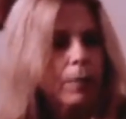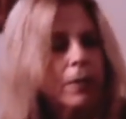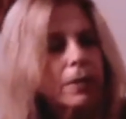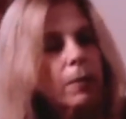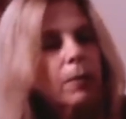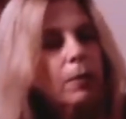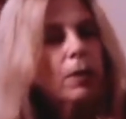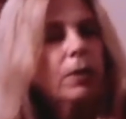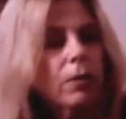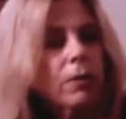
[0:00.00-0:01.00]
But someone
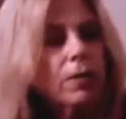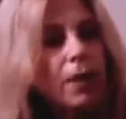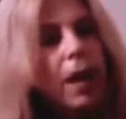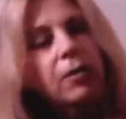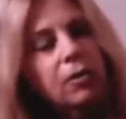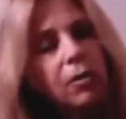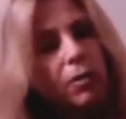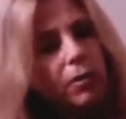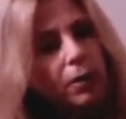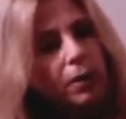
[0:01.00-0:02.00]
with your
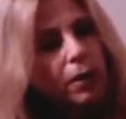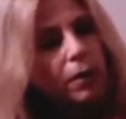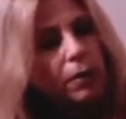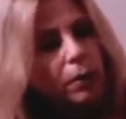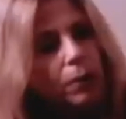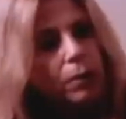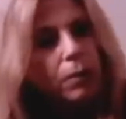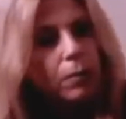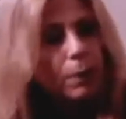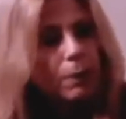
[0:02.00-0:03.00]
stature, with
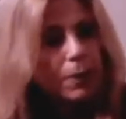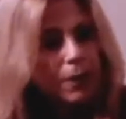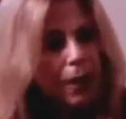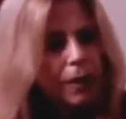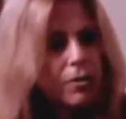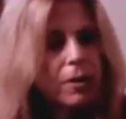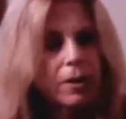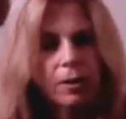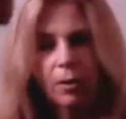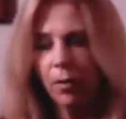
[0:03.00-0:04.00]
your reputation
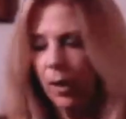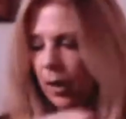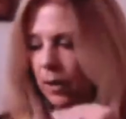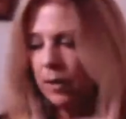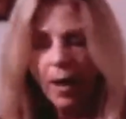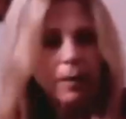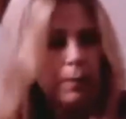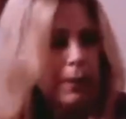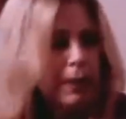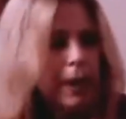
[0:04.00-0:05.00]
and your
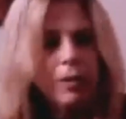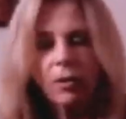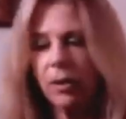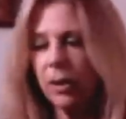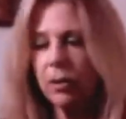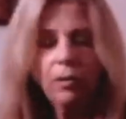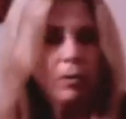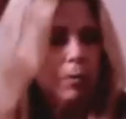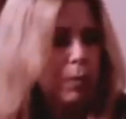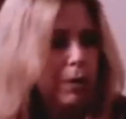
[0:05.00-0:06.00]
documentation
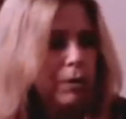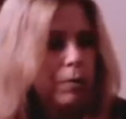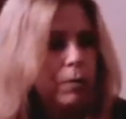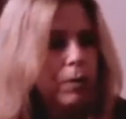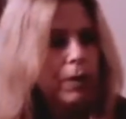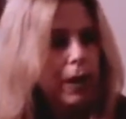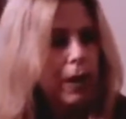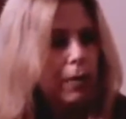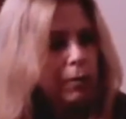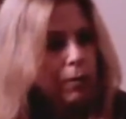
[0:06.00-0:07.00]
and where you were and
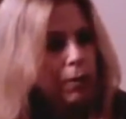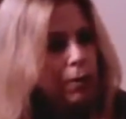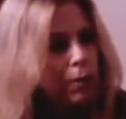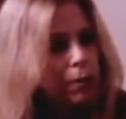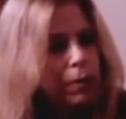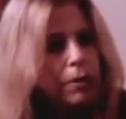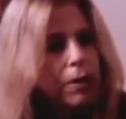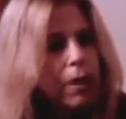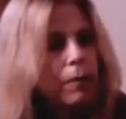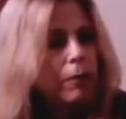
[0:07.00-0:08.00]
where you
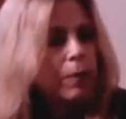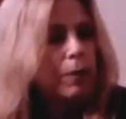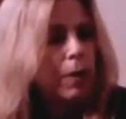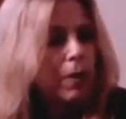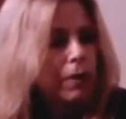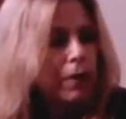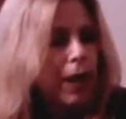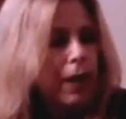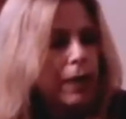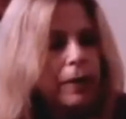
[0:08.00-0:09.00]
come from and all of
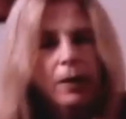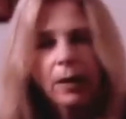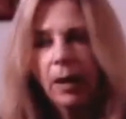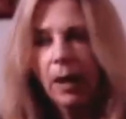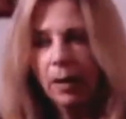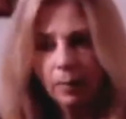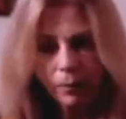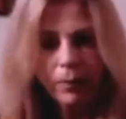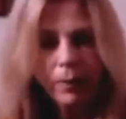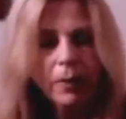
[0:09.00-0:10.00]
that,
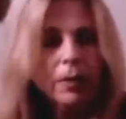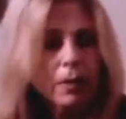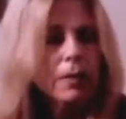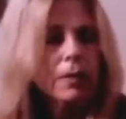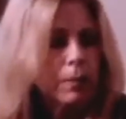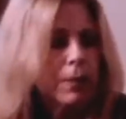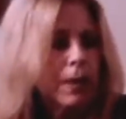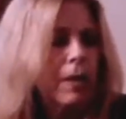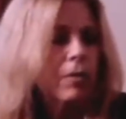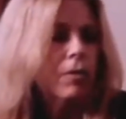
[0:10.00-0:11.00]
this is
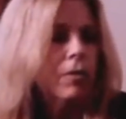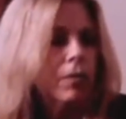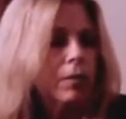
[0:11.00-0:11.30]
substantial.